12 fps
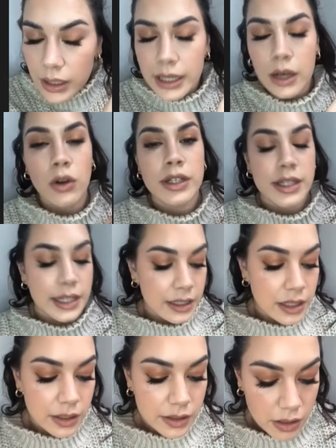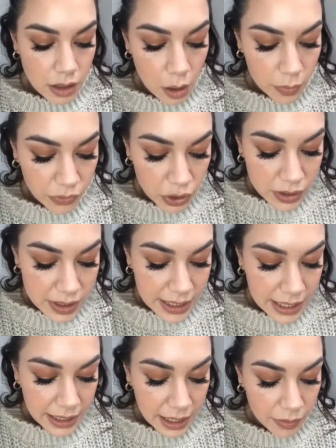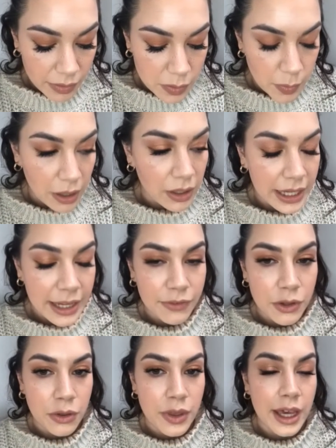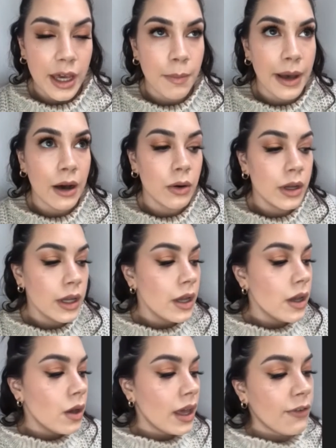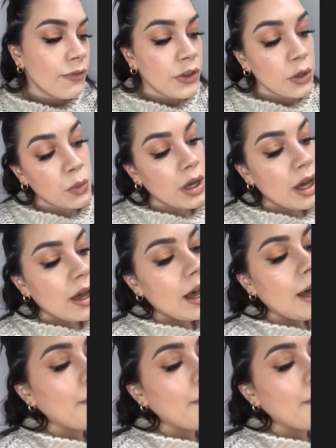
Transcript: honestly does start with good skincare as well. Like if you think about, if you were a